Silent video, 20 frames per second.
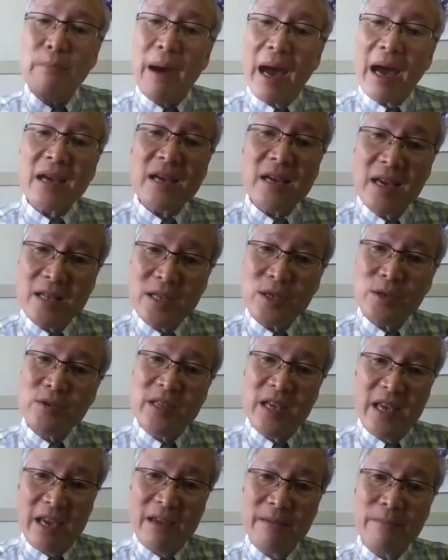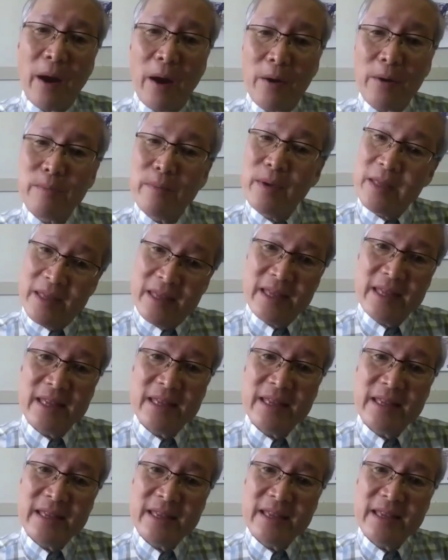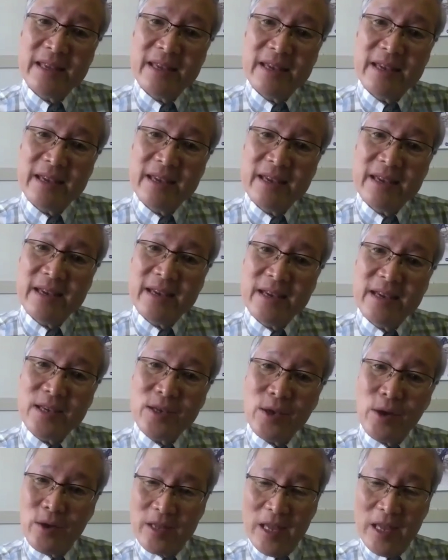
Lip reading: back into the environment. So